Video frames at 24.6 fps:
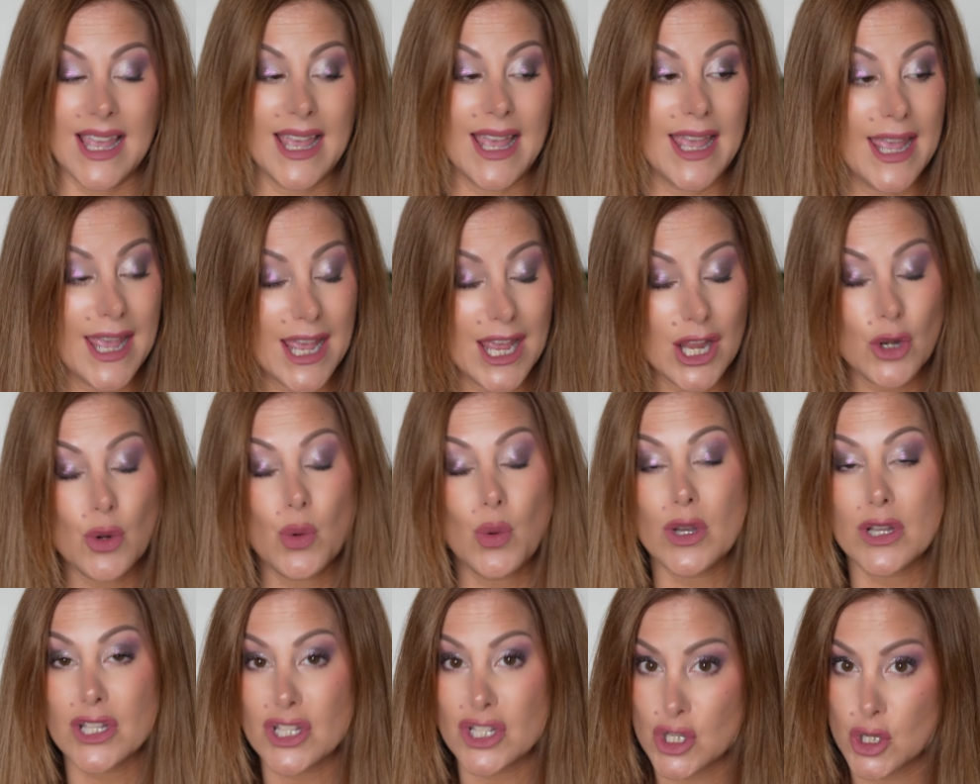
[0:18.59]
It
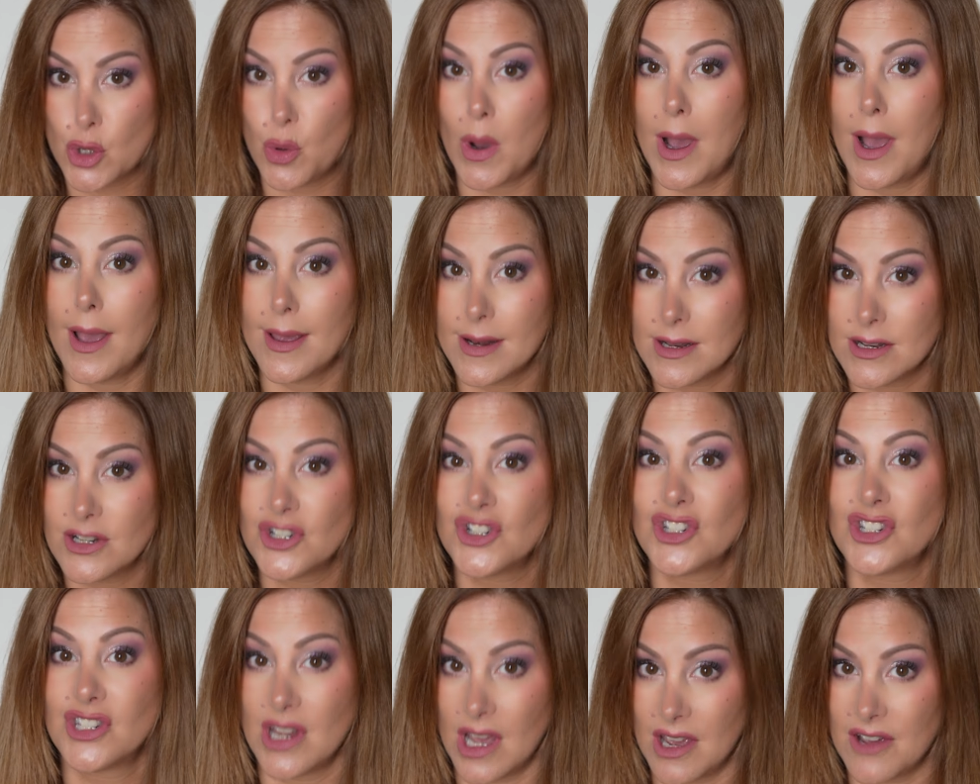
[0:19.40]
was quite a
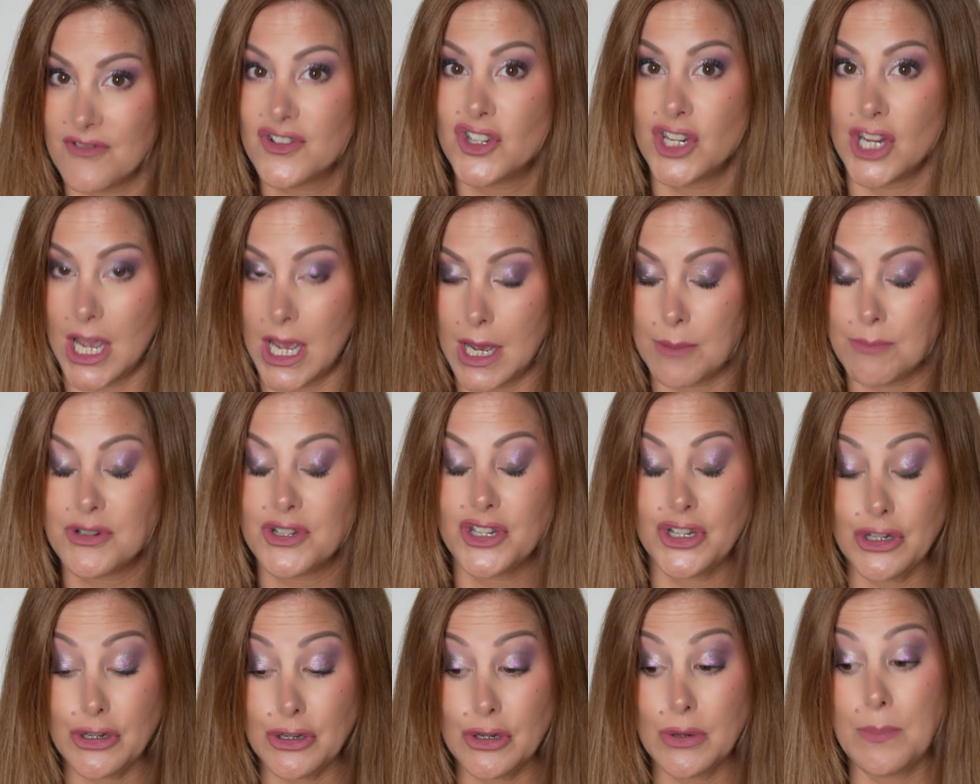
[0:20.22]
tough job
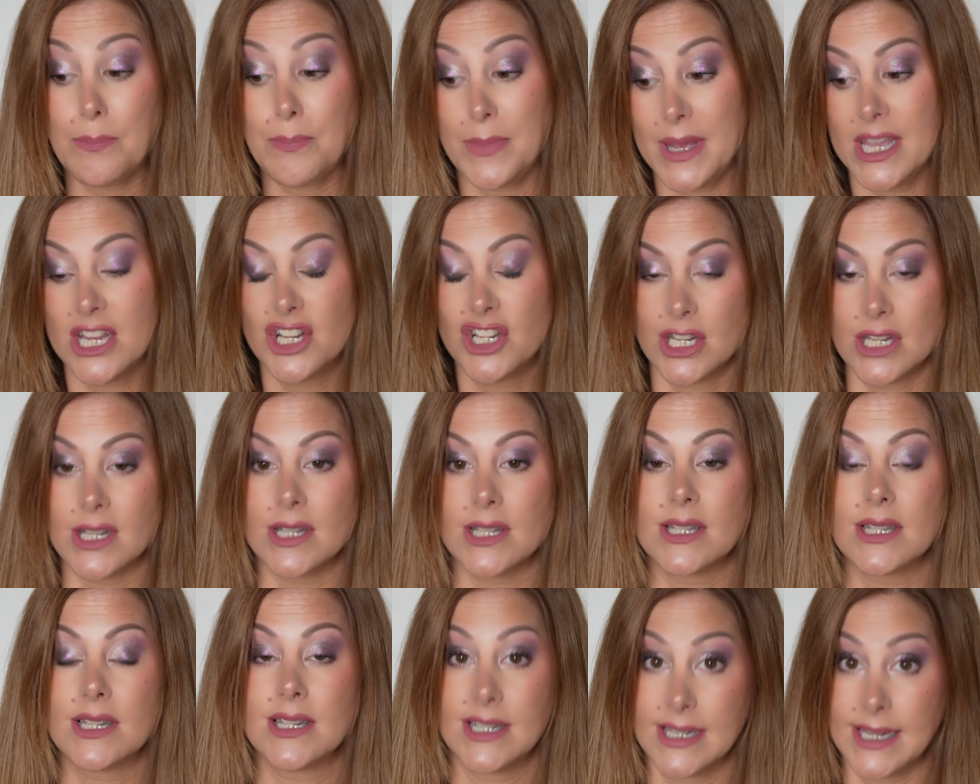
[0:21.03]
to pick
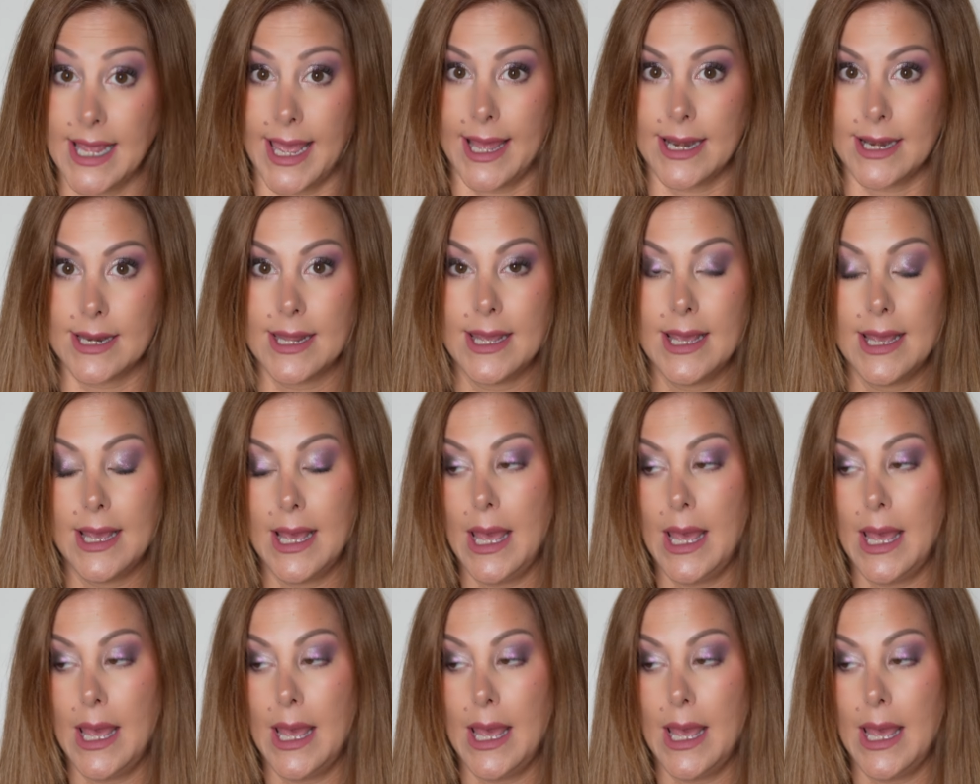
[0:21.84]
just 10